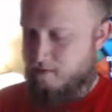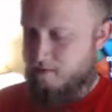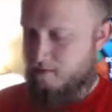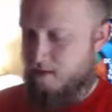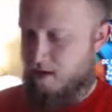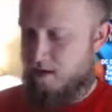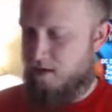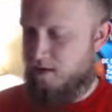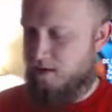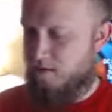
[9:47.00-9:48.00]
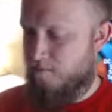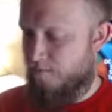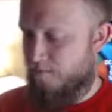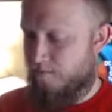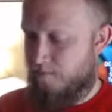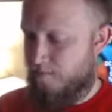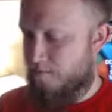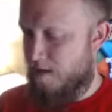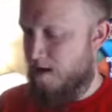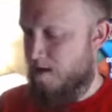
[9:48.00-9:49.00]
Alright. 2,
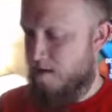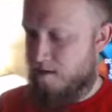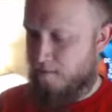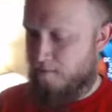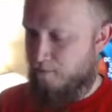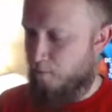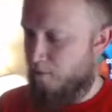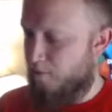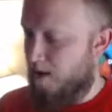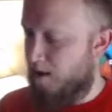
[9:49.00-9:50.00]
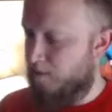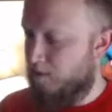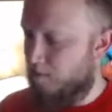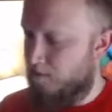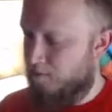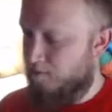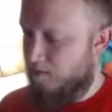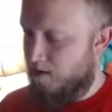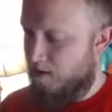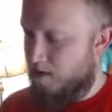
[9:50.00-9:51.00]
3, 4, 5 total.
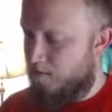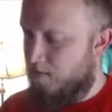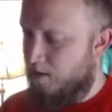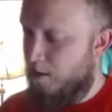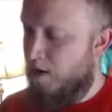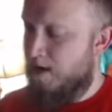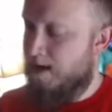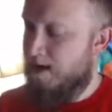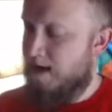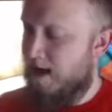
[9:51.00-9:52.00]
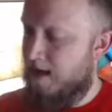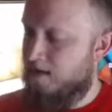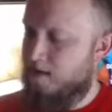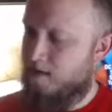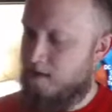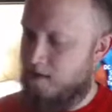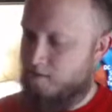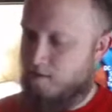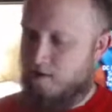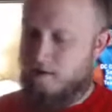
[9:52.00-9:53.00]
We're going to go ahead and get Cassie
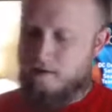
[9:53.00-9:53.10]
Sandsmark.